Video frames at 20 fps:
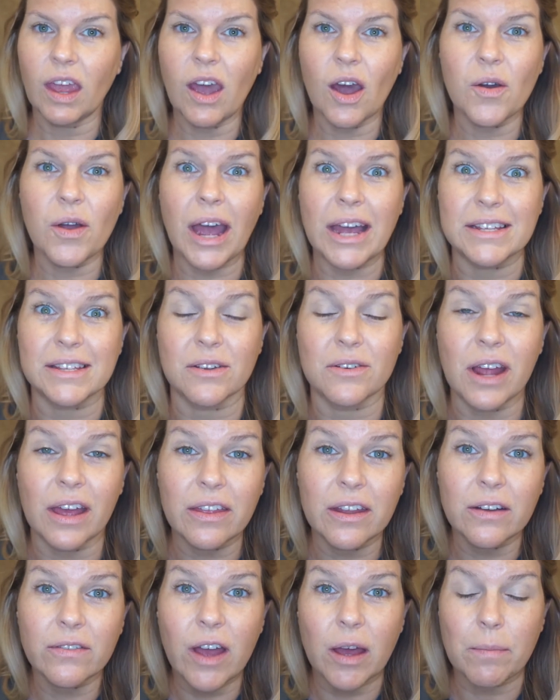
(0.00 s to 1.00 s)
Okay, so now
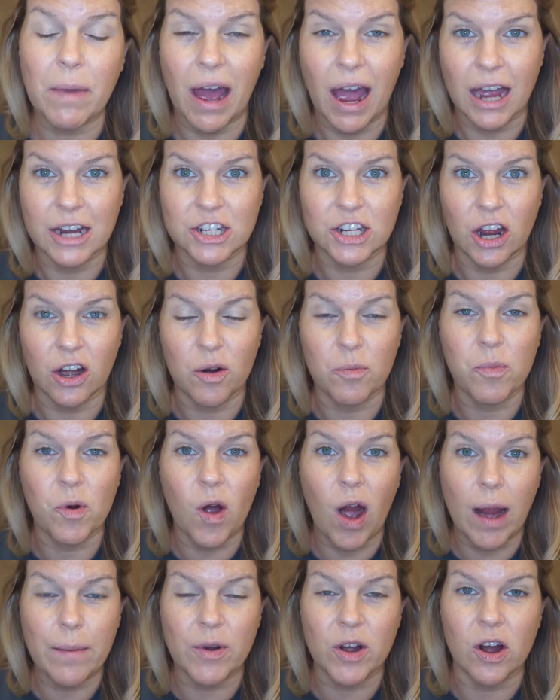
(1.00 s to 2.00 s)
that I've got my eyeshadow
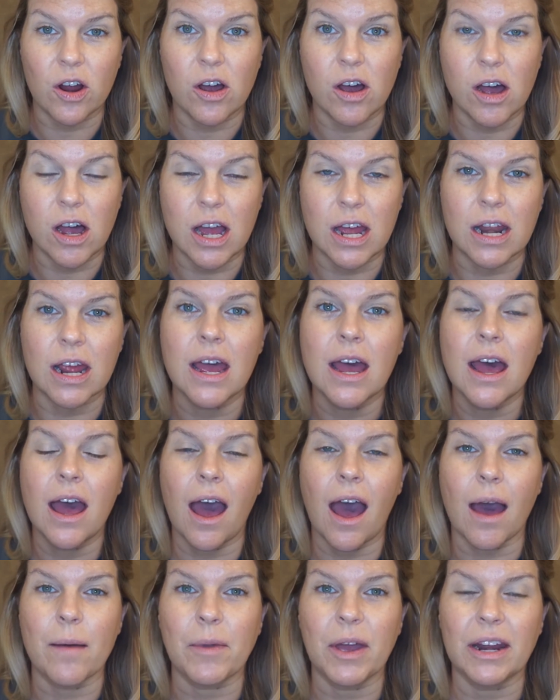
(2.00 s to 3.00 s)
primer on,
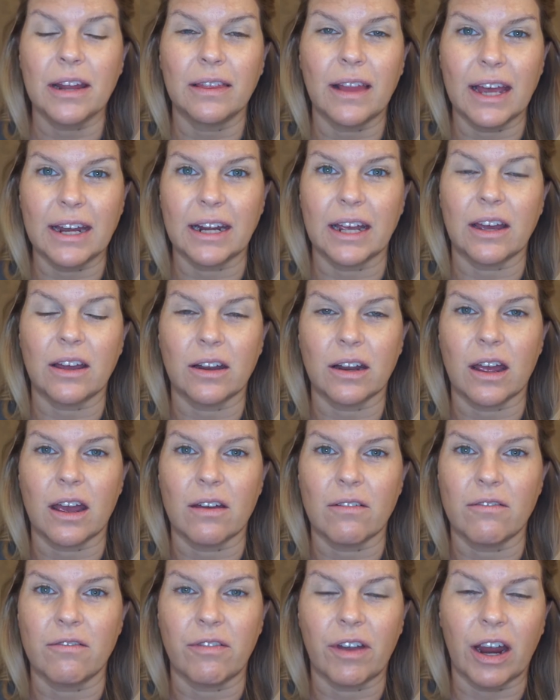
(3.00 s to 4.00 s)
I'm gonna lay down
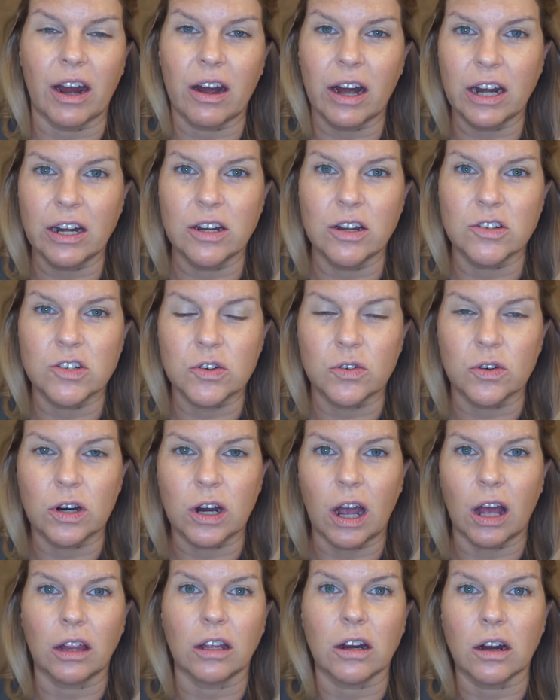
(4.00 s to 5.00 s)
a very neutral
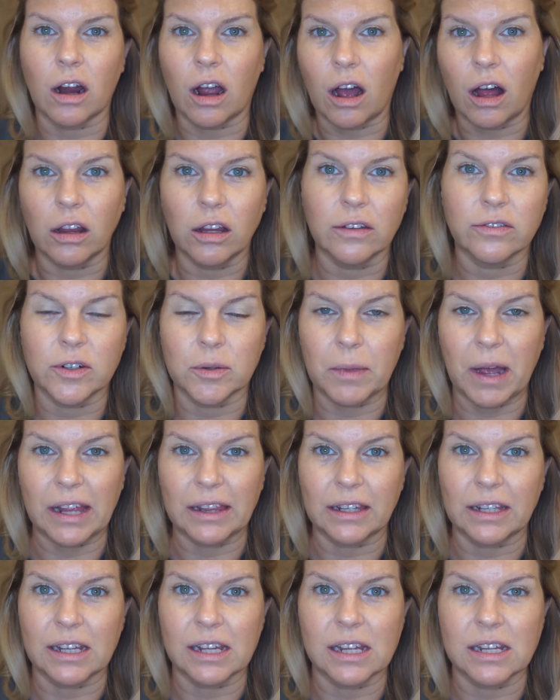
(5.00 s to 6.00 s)
color all over my
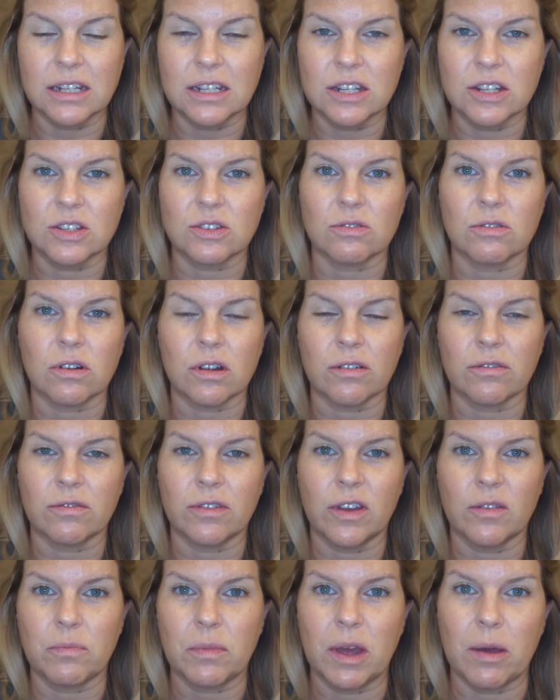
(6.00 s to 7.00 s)
lid to sort of
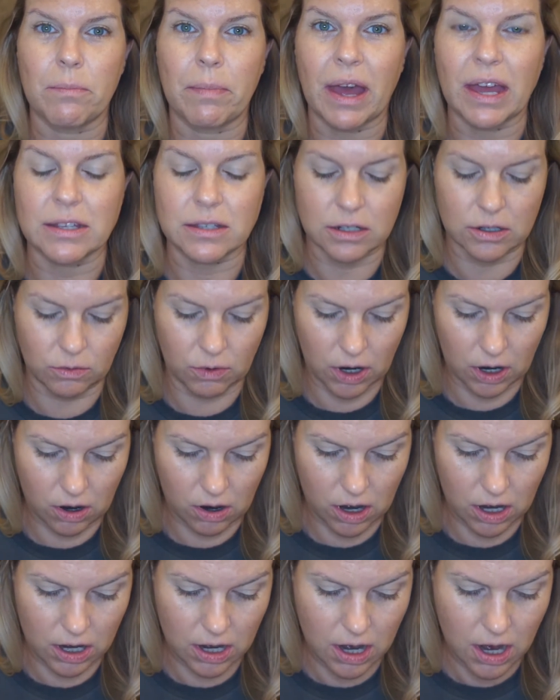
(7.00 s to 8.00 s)
give me a base to work
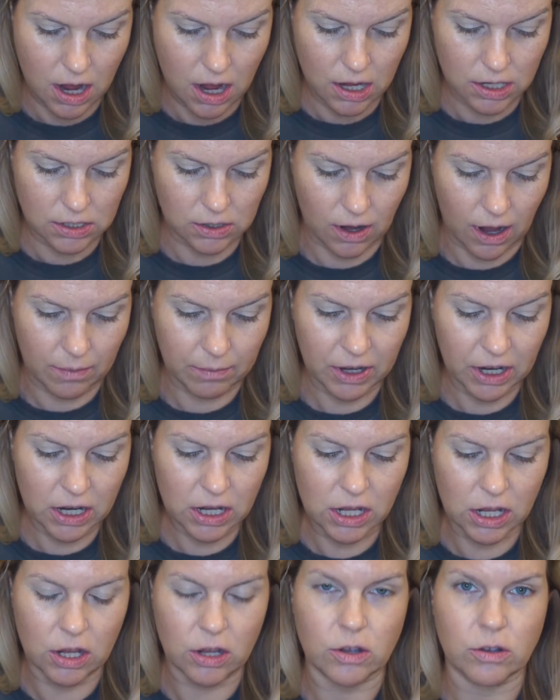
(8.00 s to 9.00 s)
on. So I'm gonna
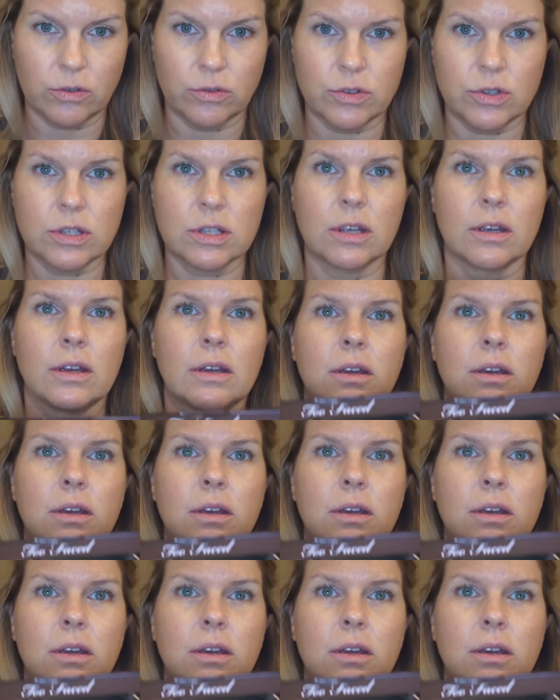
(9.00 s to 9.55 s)
use